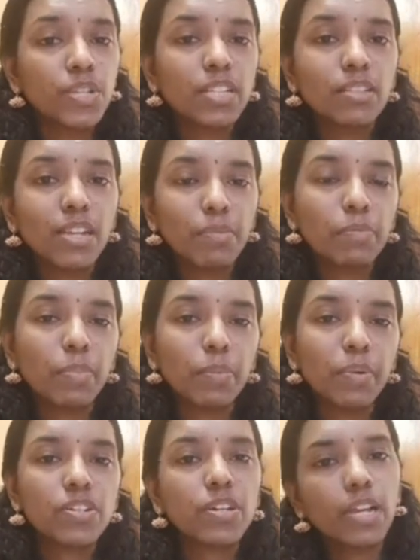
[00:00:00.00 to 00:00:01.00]
during the 3 minute
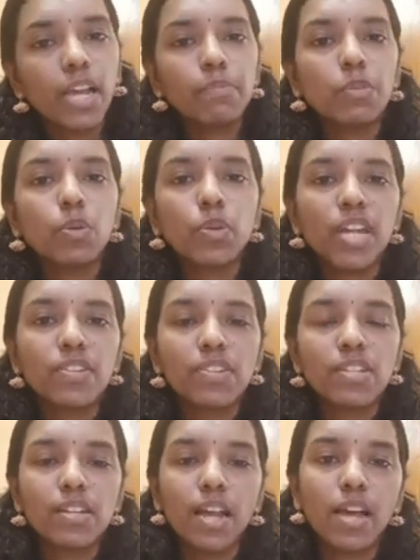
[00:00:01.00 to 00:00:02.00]
preparation time, you can
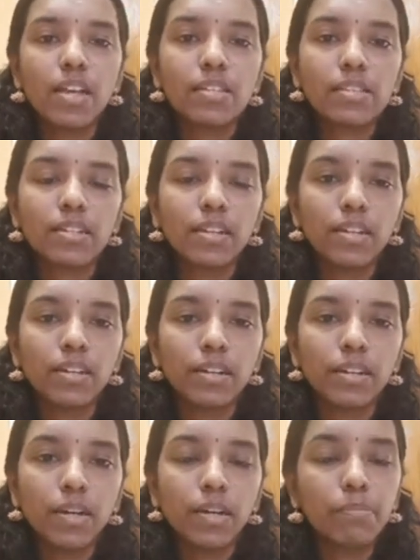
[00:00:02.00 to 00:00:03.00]
just ask
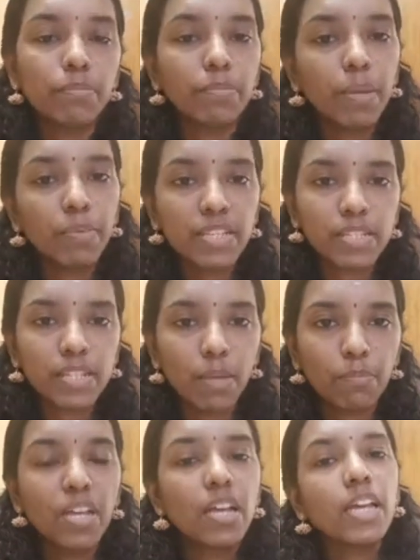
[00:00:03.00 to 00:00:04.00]
baby's
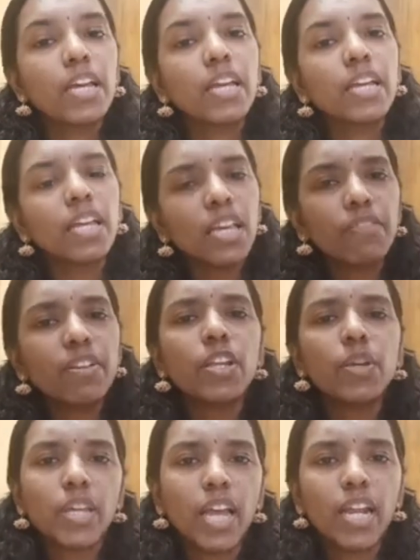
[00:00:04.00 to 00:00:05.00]
name.
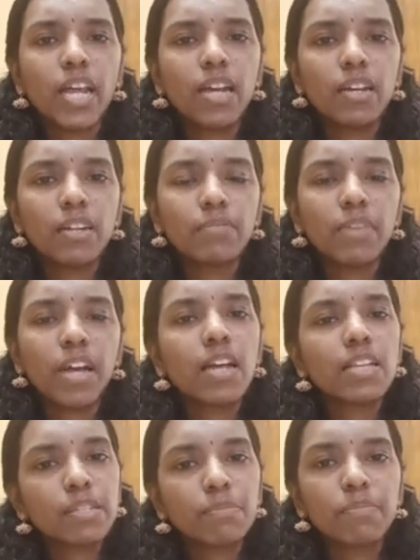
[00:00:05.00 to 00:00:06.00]
Even you can
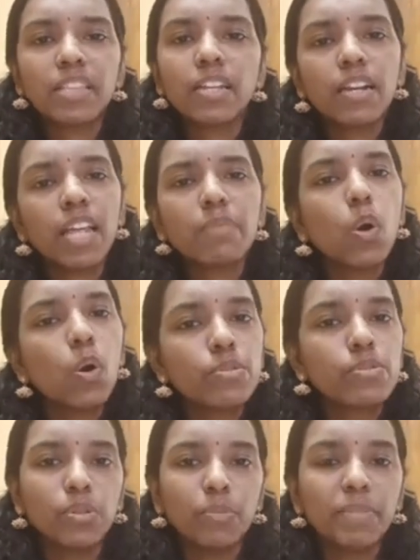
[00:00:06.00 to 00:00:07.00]
ask mother name
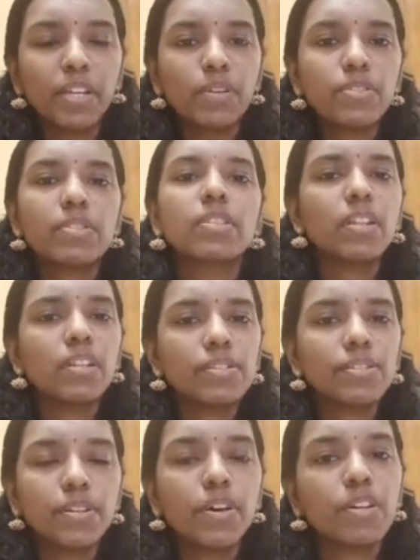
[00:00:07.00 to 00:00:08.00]
also, because it
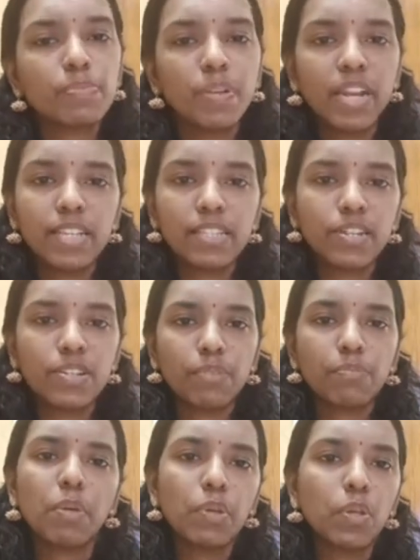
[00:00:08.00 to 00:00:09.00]
is
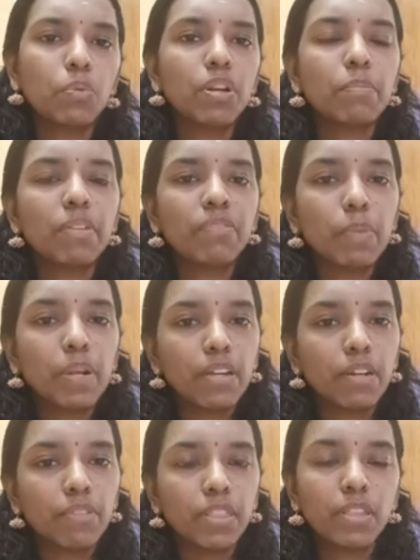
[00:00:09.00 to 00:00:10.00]
hospitalization. Maybe you will be
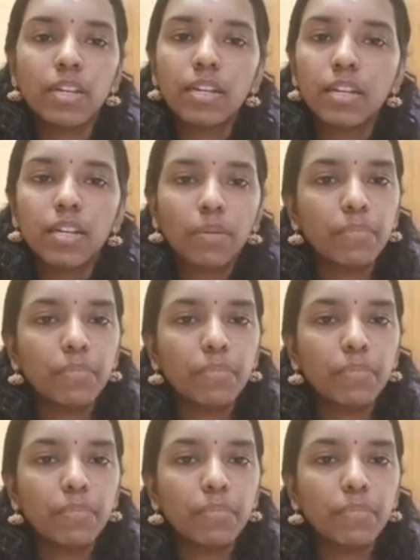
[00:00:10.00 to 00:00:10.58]
familiar with the